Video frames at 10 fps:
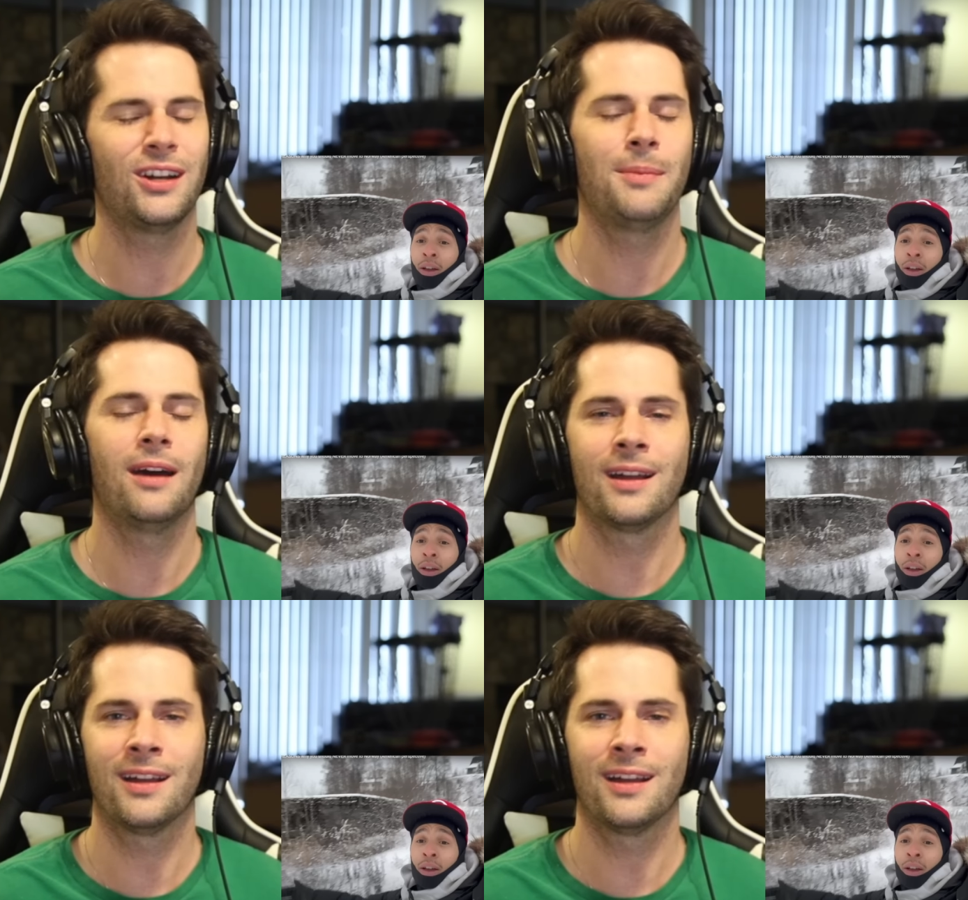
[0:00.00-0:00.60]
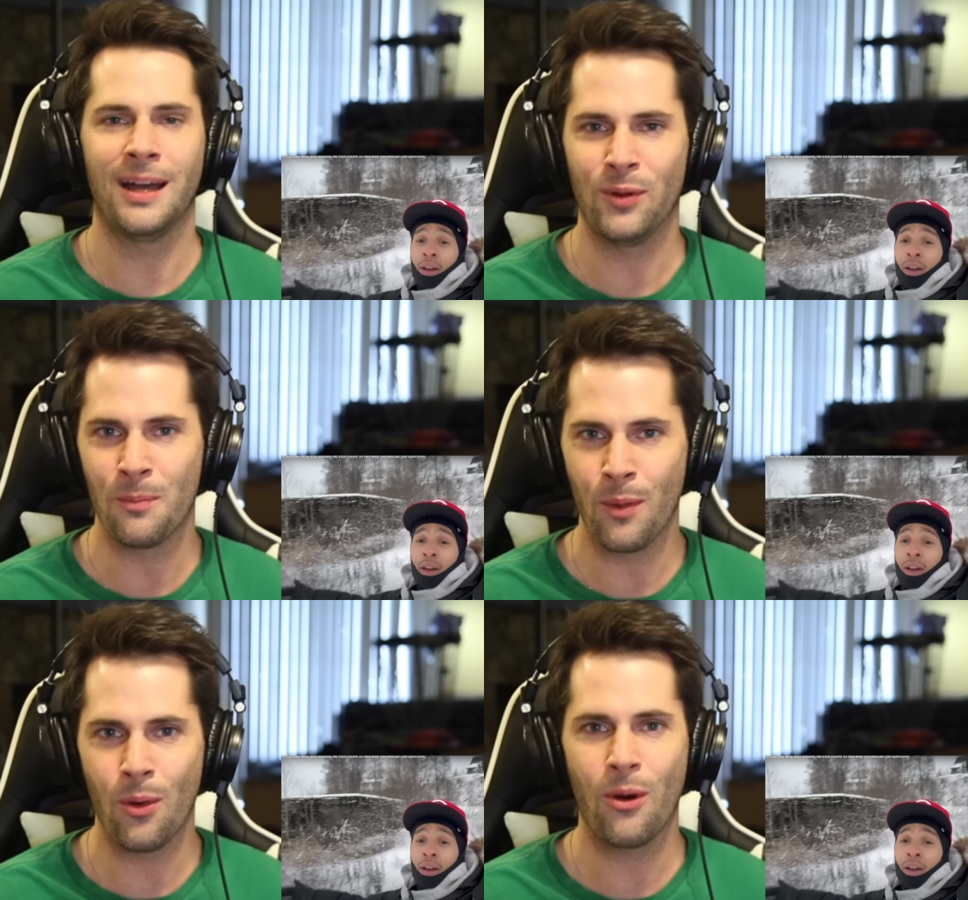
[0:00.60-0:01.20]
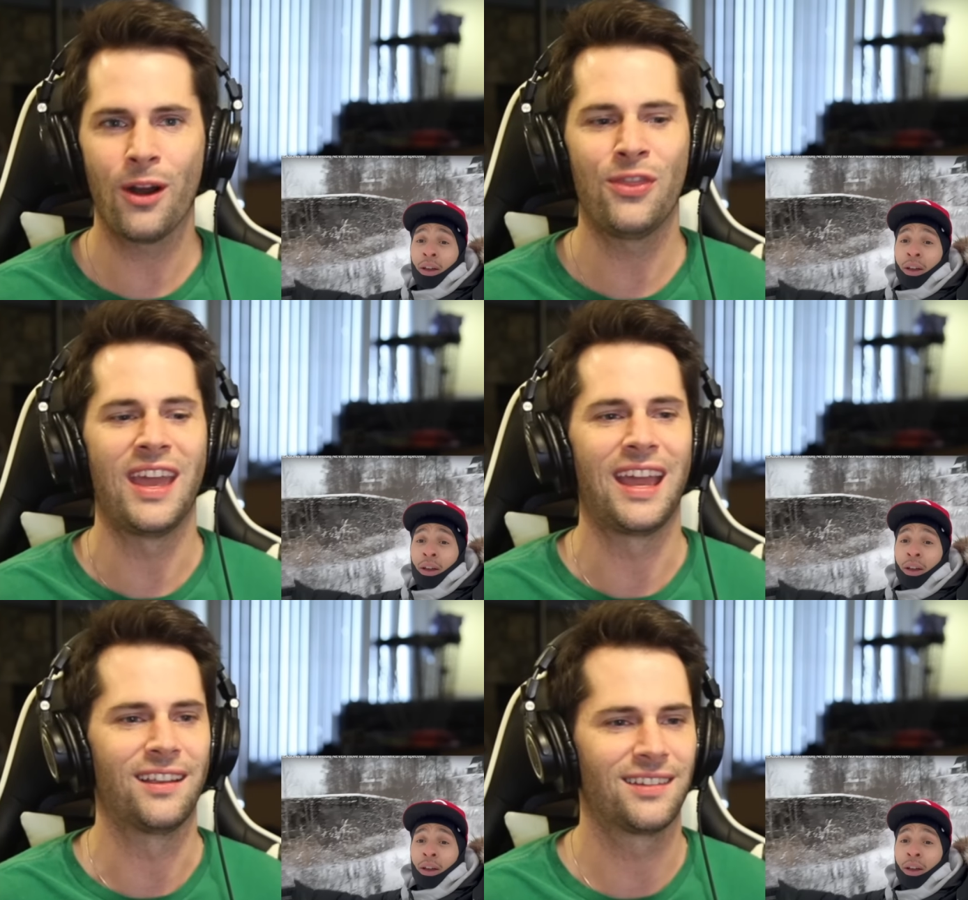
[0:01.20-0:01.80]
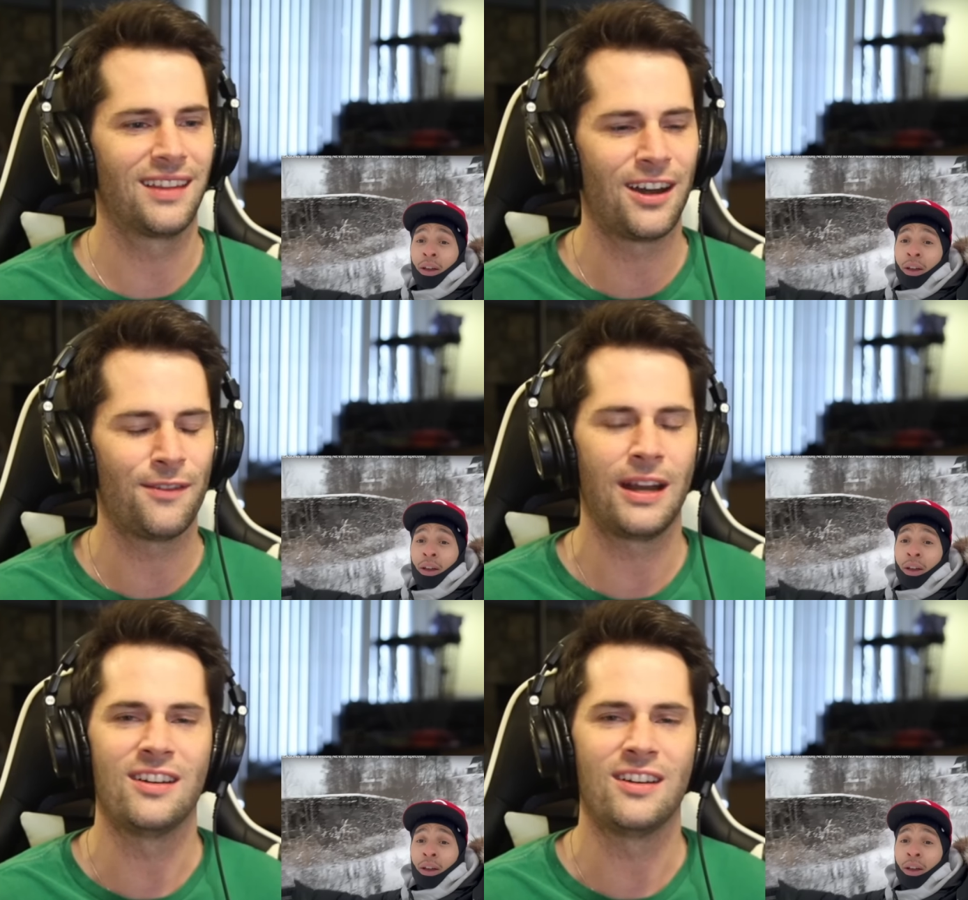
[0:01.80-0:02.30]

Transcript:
Speaker 1: about a couple more things that are very